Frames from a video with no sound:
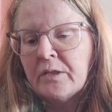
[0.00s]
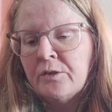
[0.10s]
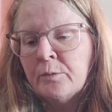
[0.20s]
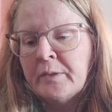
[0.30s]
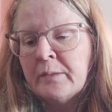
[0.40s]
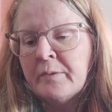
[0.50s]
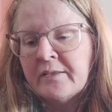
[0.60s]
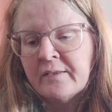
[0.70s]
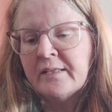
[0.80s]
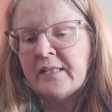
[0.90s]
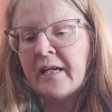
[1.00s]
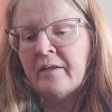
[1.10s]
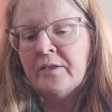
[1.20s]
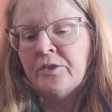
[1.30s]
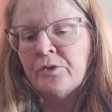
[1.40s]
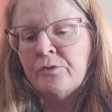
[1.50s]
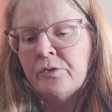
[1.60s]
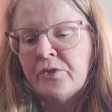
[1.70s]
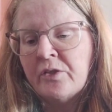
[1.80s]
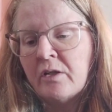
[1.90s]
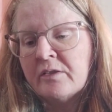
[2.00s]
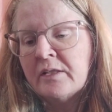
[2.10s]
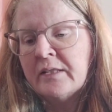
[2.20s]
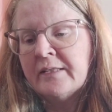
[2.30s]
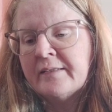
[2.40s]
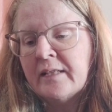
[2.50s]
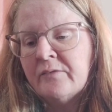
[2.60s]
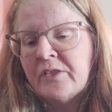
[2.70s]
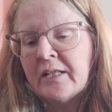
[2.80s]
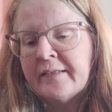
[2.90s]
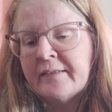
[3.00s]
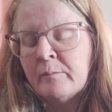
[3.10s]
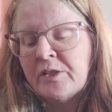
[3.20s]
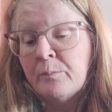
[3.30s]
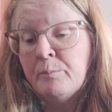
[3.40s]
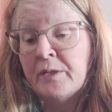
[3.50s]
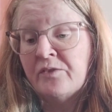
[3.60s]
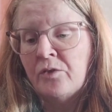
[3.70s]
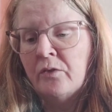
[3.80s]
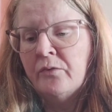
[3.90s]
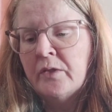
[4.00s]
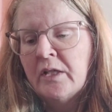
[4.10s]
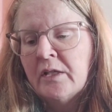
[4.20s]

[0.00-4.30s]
You'll be the buzz of the town in your crew socks, and instead of telling someone to buzz off,